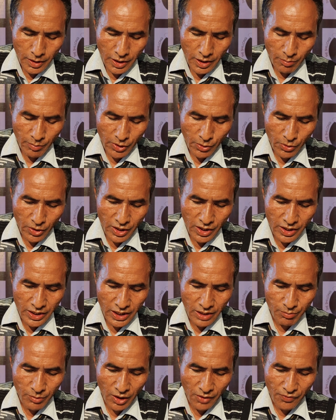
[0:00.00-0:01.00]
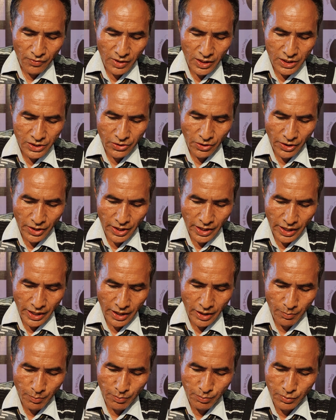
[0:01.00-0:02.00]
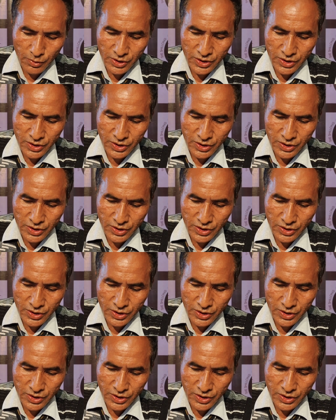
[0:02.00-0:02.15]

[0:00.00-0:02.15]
Number one, name of leaseholder,